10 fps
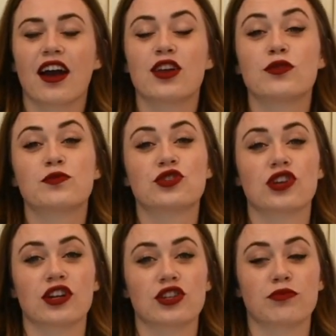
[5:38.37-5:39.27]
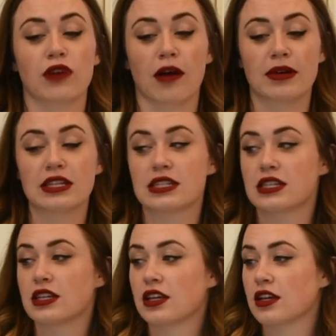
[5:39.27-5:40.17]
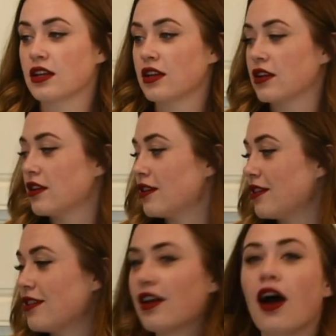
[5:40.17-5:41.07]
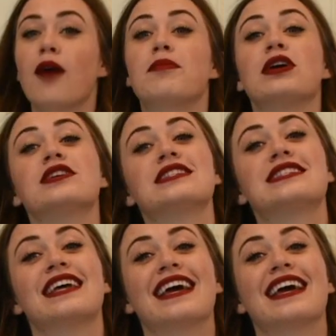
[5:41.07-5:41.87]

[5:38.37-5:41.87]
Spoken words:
Are you sure? Do you promise? Pearson!